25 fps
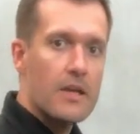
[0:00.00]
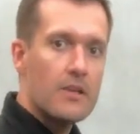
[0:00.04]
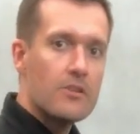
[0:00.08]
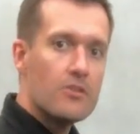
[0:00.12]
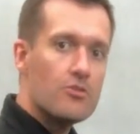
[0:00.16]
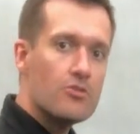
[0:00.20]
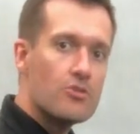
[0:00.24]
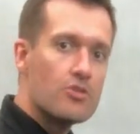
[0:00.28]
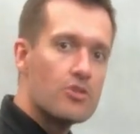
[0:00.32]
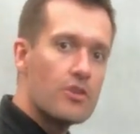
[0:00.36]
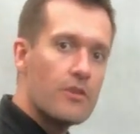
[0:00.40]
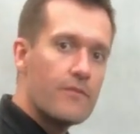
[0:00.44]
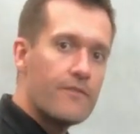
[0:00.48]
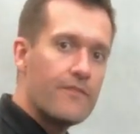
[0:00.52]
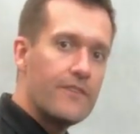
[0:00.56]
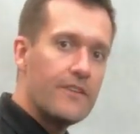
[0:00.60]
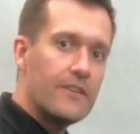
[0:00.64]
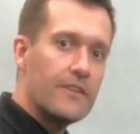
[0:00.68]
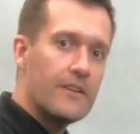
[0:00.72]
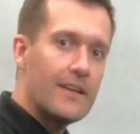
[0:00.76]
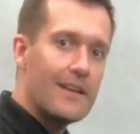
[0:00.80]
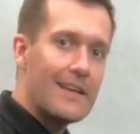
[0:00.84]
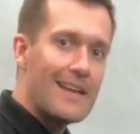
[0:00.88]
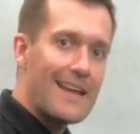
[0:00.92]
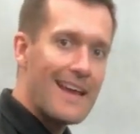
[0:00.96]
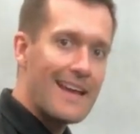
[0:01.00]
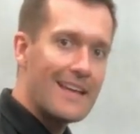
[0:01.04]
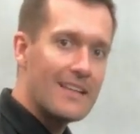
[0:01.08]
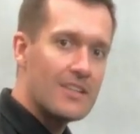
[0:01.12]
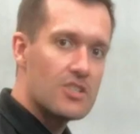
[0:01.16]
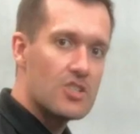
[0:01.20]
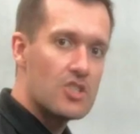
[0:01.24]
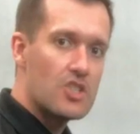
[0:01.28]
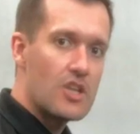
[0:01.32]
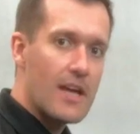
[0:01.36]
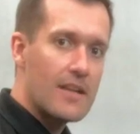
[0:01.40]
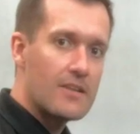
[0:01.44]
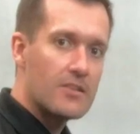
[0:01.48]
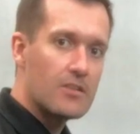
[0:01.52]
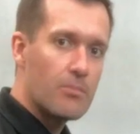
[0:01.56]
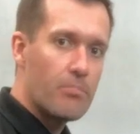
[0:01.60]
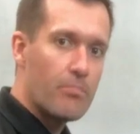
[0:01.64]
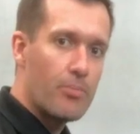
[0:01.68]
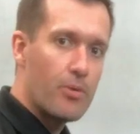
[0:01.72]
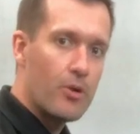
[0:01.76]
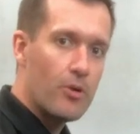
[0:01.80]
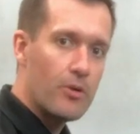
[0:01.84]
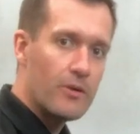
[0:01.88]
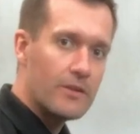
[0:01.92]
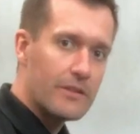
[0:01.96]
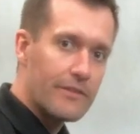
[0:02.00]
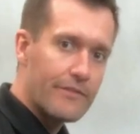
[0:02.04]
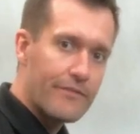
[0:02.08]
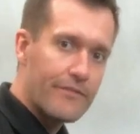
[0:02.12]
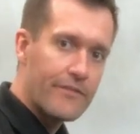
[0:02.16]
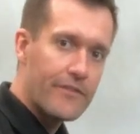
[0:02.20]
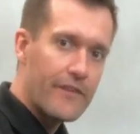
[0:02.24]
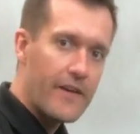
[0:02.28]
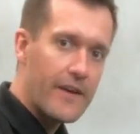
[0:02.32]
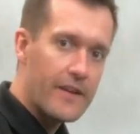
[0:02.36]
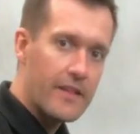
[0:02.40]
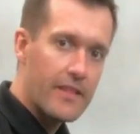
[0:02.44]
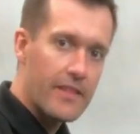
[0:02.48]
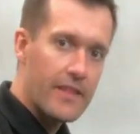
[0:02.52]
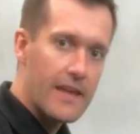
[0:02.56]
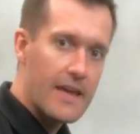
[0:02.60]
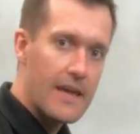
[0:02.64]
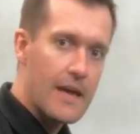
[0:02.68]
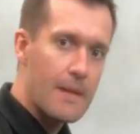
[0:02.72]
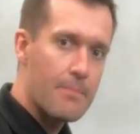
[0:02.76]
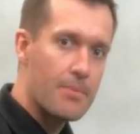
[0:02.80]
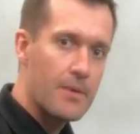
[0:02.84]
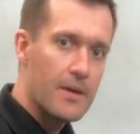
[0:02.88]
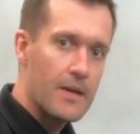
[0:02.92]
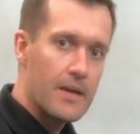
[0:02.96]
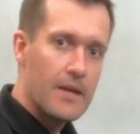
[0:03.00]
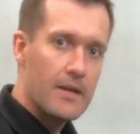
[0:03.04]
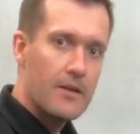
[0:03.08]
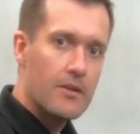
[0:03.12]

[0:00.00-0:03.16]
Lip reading: You should feel a nice gentle pull at the front of the hip.